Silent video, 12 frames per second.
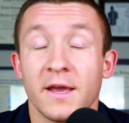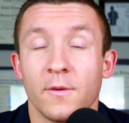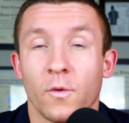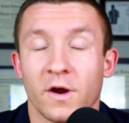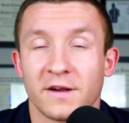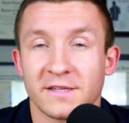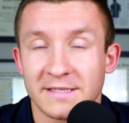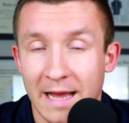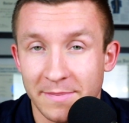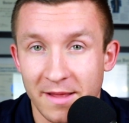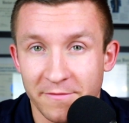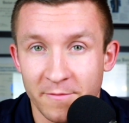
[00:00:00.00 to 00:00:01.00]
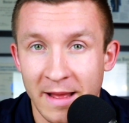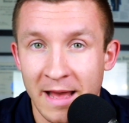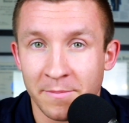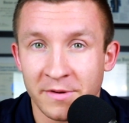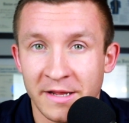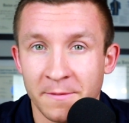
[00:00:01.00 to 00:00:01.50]
And we're going to stop that from
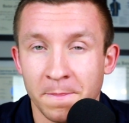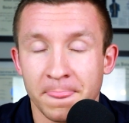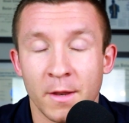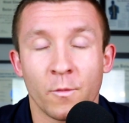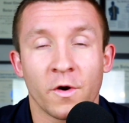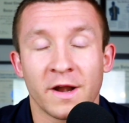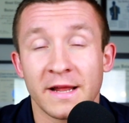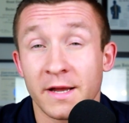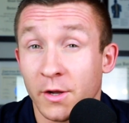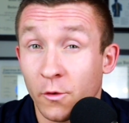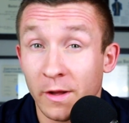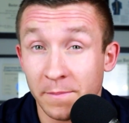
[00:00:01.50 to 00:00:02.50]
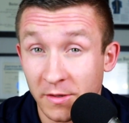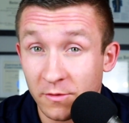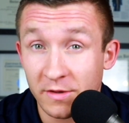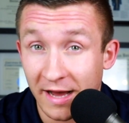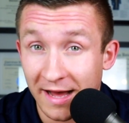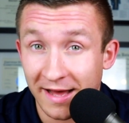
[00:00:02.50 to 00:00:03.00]
happening. And we're going to equip
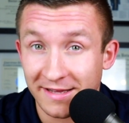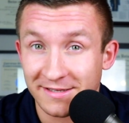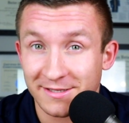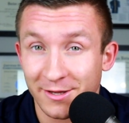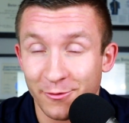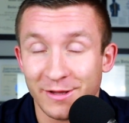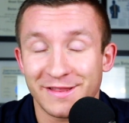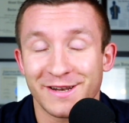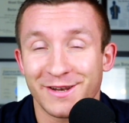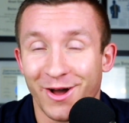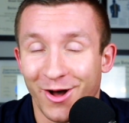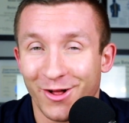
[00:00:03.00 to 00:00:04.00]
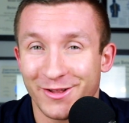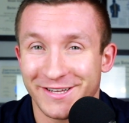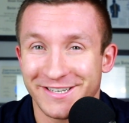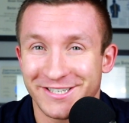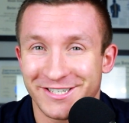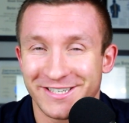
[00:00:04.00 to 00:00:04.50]
you guys with the
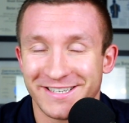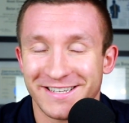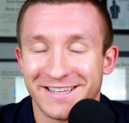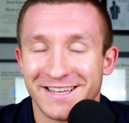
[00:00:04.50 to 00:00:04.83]
knowledge